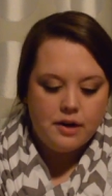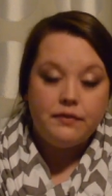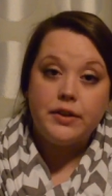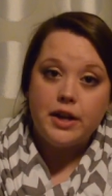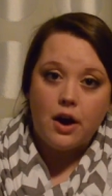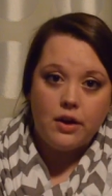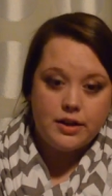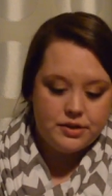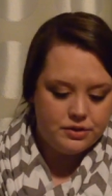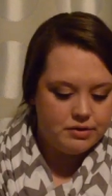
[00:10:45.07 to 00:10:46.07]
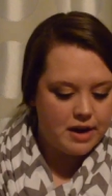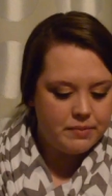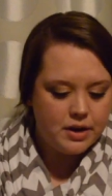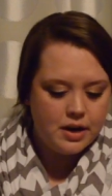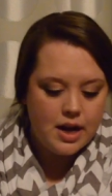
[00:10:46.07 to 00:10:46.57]
For the all-in-two
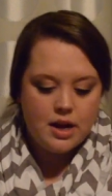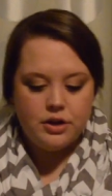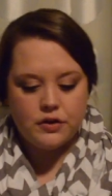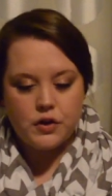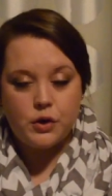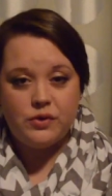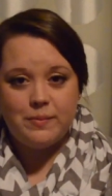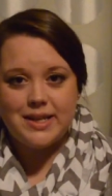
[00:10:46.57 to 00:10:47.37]
diaper, your total would